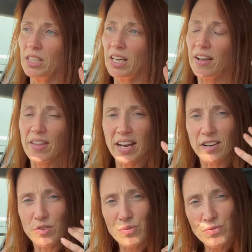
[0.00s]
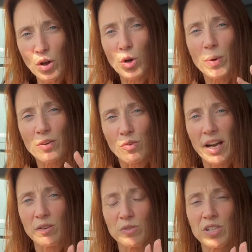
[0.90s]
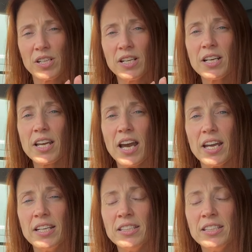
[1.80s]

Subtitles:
And then follow it round, okay?